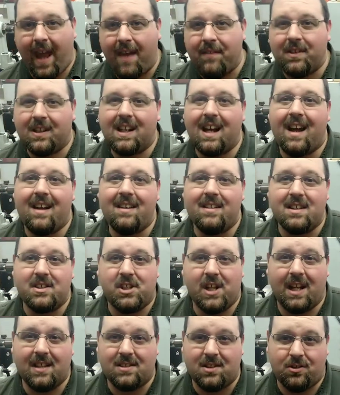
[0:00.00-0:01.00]
Haven't gotten a
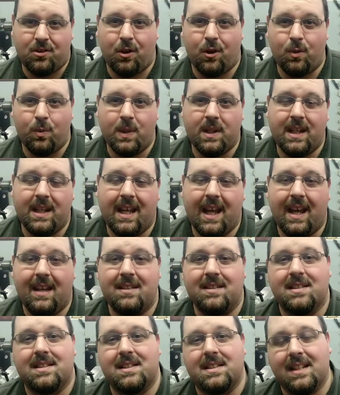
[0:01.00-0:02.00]
chance to turn with it
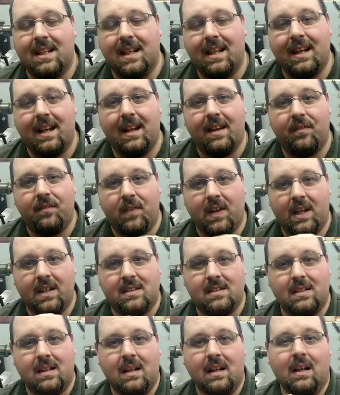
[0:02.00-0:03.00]
yet and see if
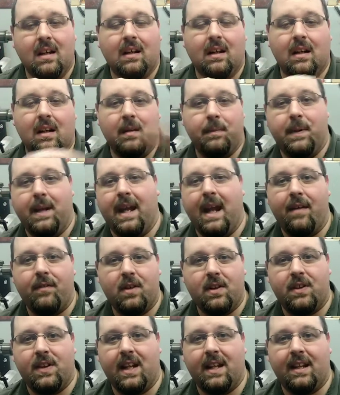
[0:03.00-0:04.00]
it's going to be
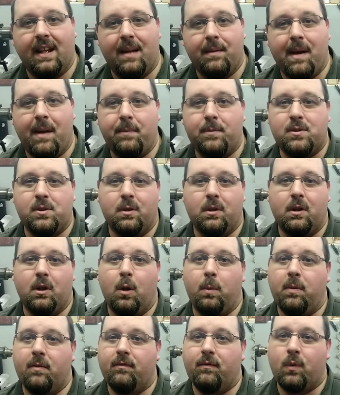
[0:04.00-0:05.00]
everything that I'm absolutely
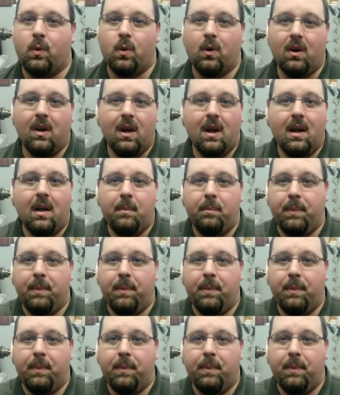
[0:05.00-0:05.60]
hoping for.